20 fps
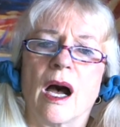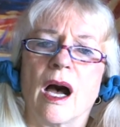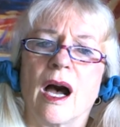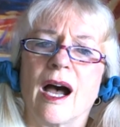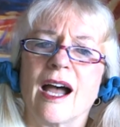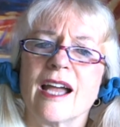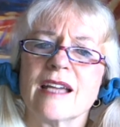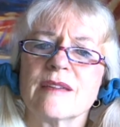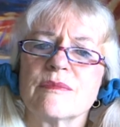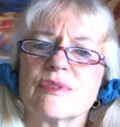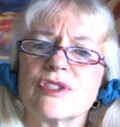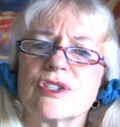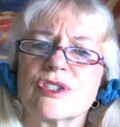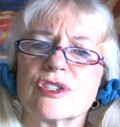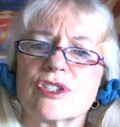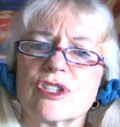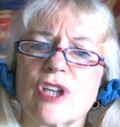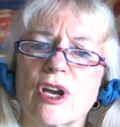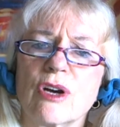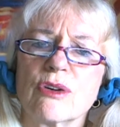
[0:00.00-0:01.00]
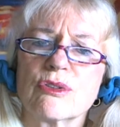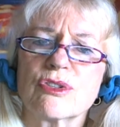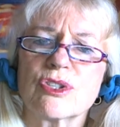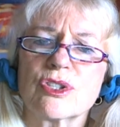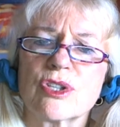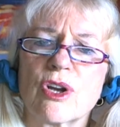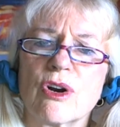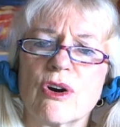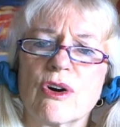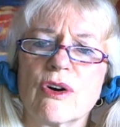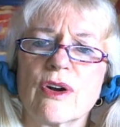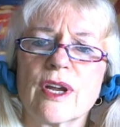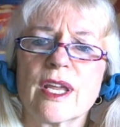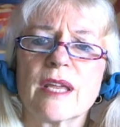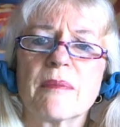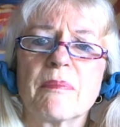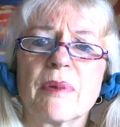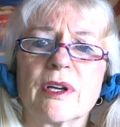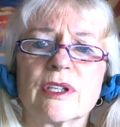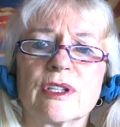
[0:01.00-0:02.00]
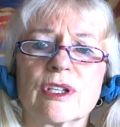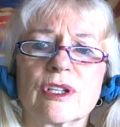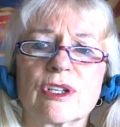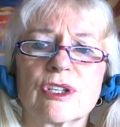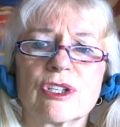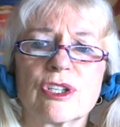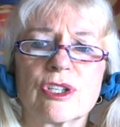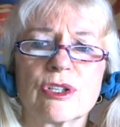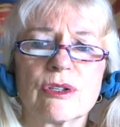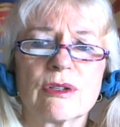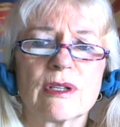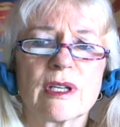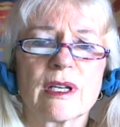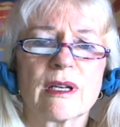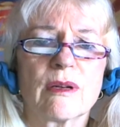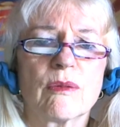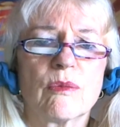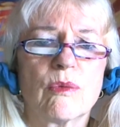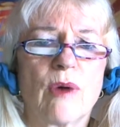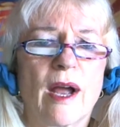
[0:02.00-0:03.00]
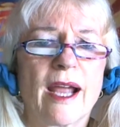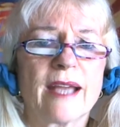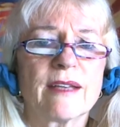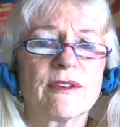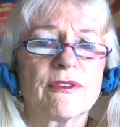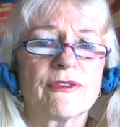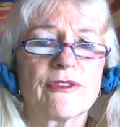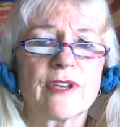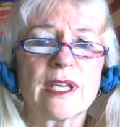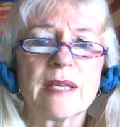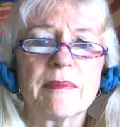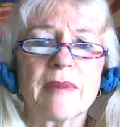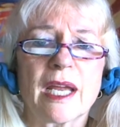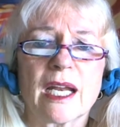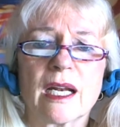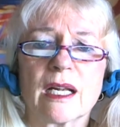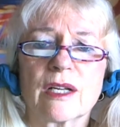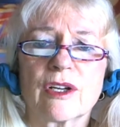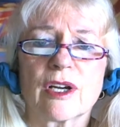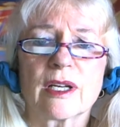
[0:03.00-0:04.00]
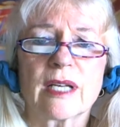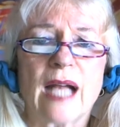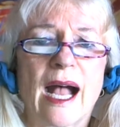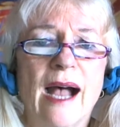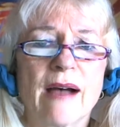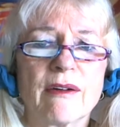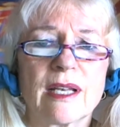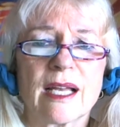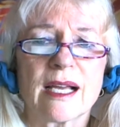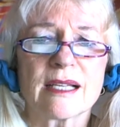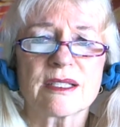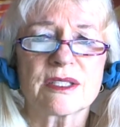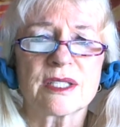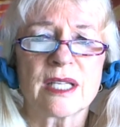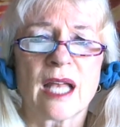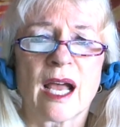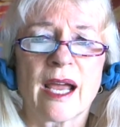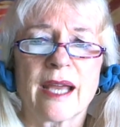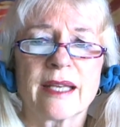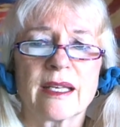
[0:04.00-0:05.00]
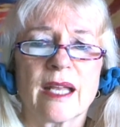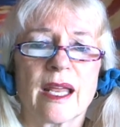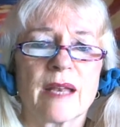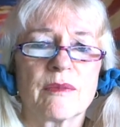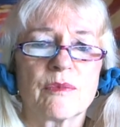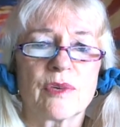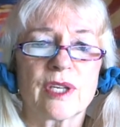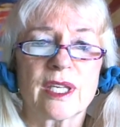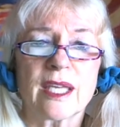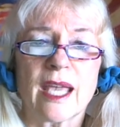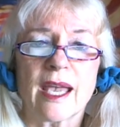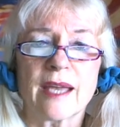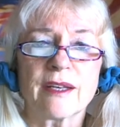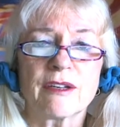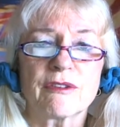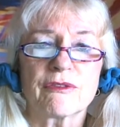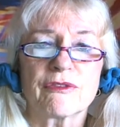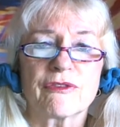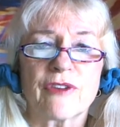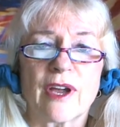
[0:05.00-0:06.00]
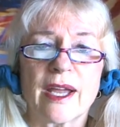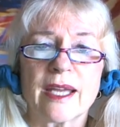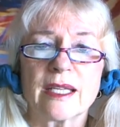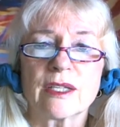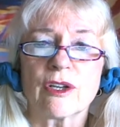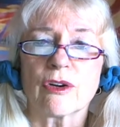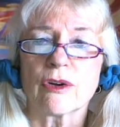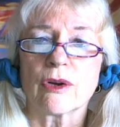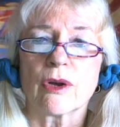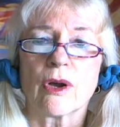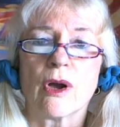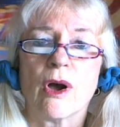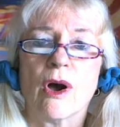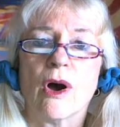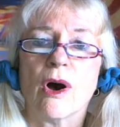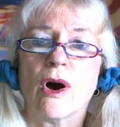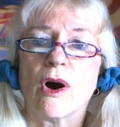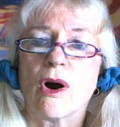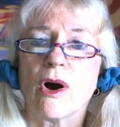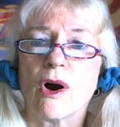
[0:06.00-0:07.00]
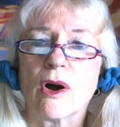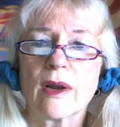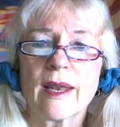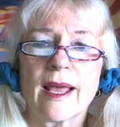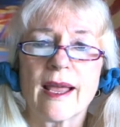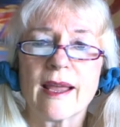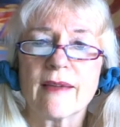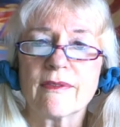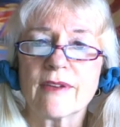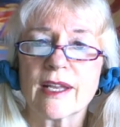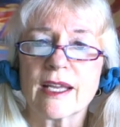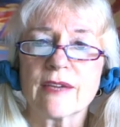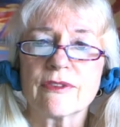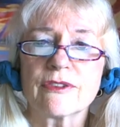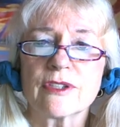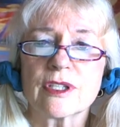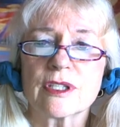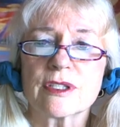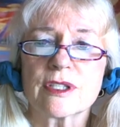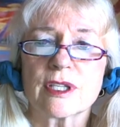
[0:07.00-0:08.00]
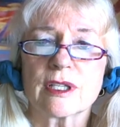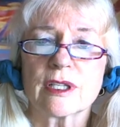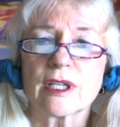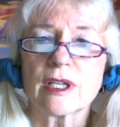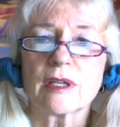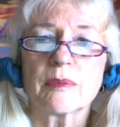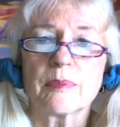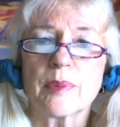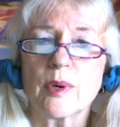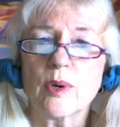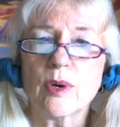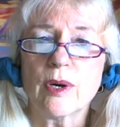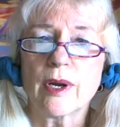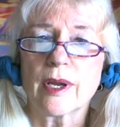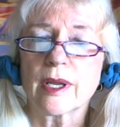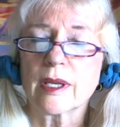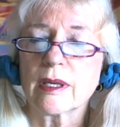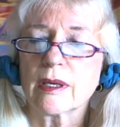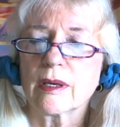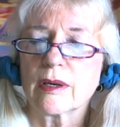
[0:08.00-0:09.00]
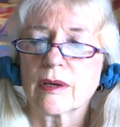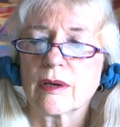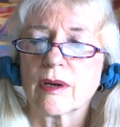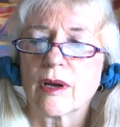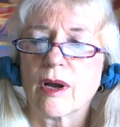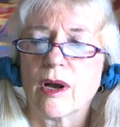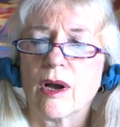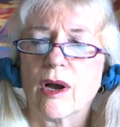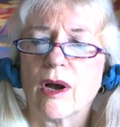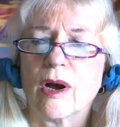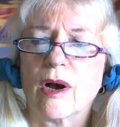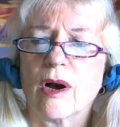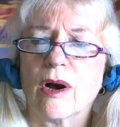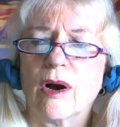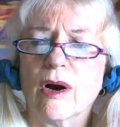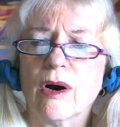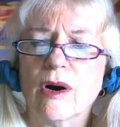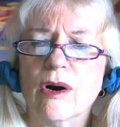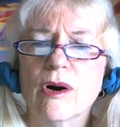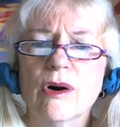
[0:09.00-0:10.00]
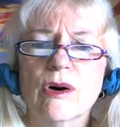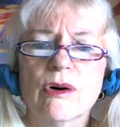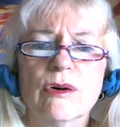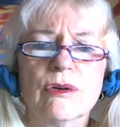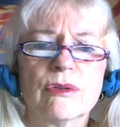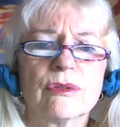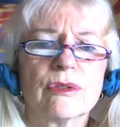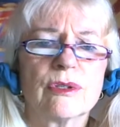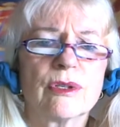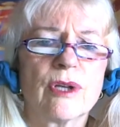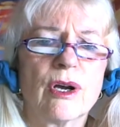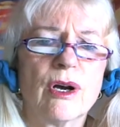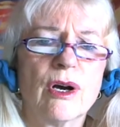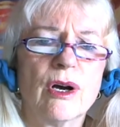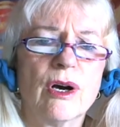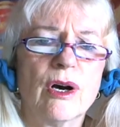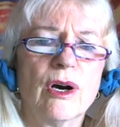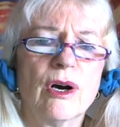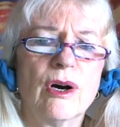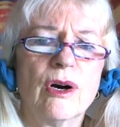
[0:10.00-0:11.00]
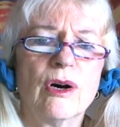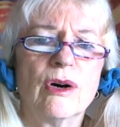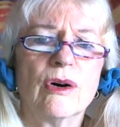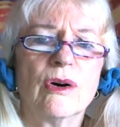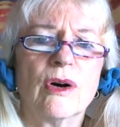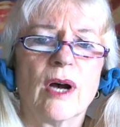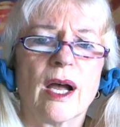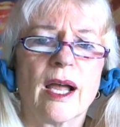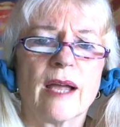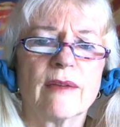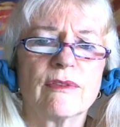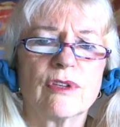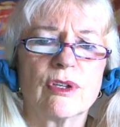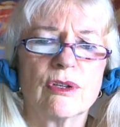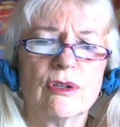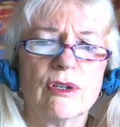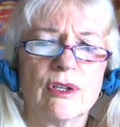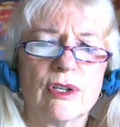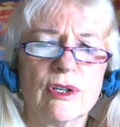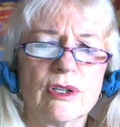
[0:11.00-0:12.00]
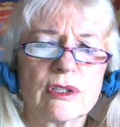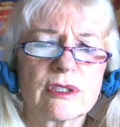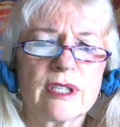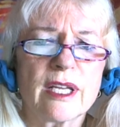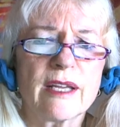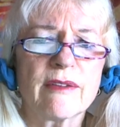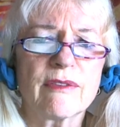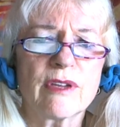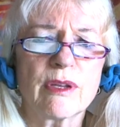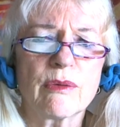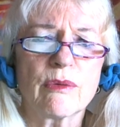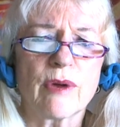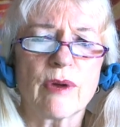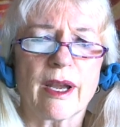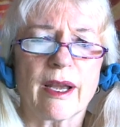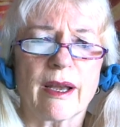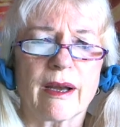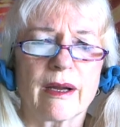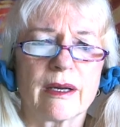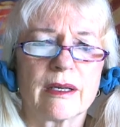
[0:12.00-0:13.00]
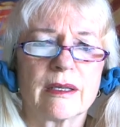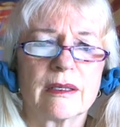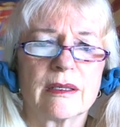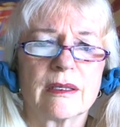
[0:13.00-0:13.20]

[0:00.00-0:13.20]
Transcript: "I'm so sorry, but the cute little white female got out last night and we cannot find her. All I have left is a little boy." "Oh no! Have you looked everywhere?"